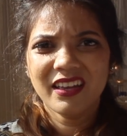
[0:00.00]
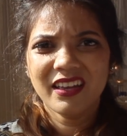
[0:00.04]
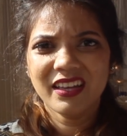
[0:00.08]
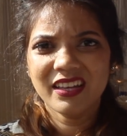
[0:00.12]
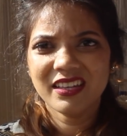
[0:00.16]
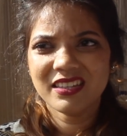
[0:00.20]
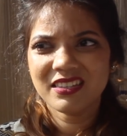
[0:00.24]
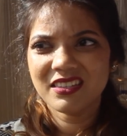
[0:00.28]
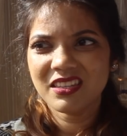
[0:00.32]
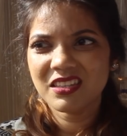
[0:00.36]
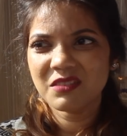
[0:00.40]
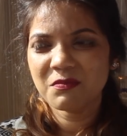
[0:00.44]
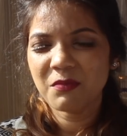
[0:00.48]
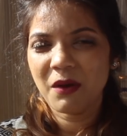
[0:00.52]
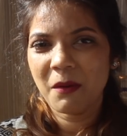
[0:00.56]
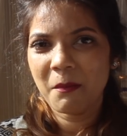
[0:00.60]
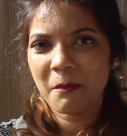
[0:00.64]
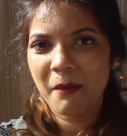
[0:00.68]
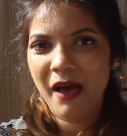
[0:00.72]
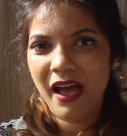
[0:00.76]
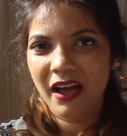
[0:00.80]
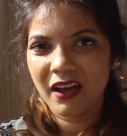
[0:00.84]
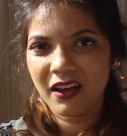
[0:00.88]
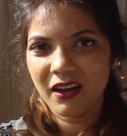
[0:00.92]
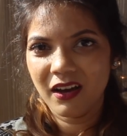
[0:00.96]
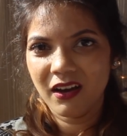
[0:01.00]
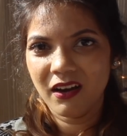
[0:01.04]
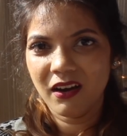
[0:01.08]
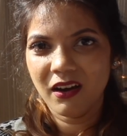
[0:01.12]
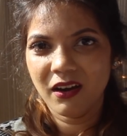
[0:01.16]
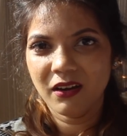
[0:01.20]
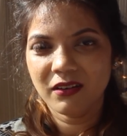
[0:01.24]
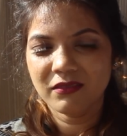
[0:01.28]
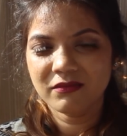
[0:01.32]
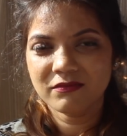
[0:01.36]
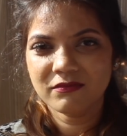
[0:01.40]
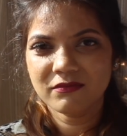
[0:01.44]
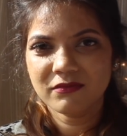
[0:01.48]
is this bum bag
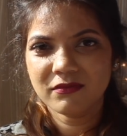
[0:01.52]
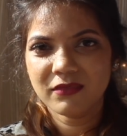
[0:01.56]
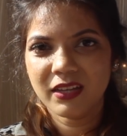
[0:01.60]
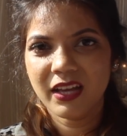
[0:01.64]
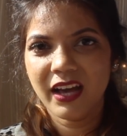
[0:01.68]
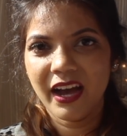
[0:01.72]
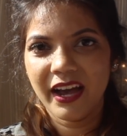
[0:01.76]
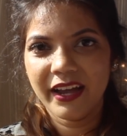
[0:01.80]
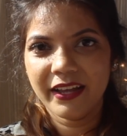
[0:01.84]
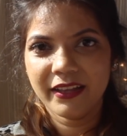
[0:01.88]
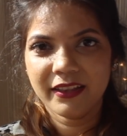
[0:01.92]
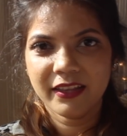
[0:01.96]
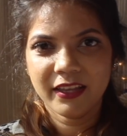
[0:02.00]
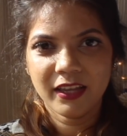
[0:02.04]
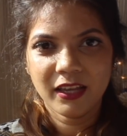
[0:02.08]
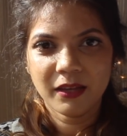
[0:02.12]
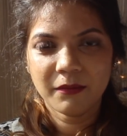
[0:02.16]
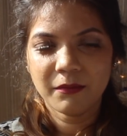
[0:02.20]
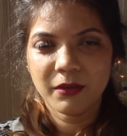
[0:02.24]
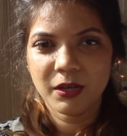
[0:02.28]
a guy thing?